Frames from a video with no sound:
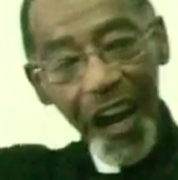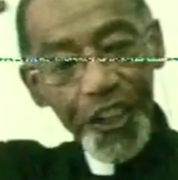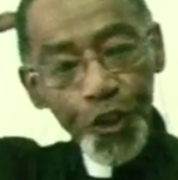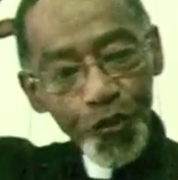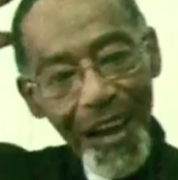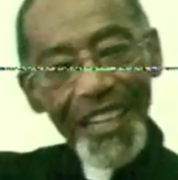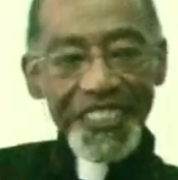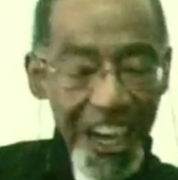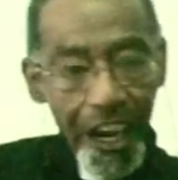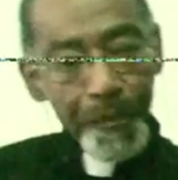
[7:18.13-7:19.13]
Are you trying
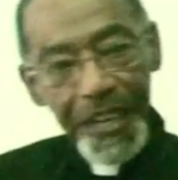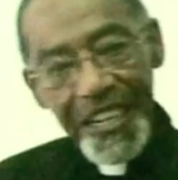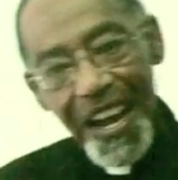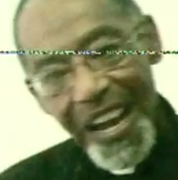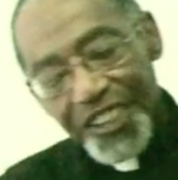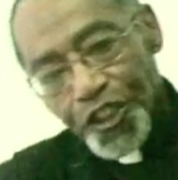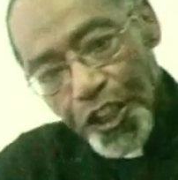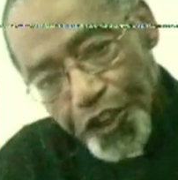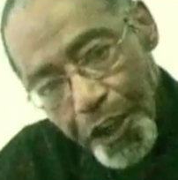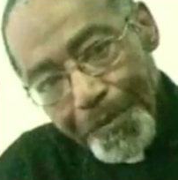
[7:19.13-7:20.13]
to tell me that I should
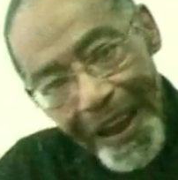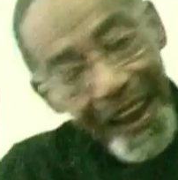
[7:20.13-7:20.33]
have took my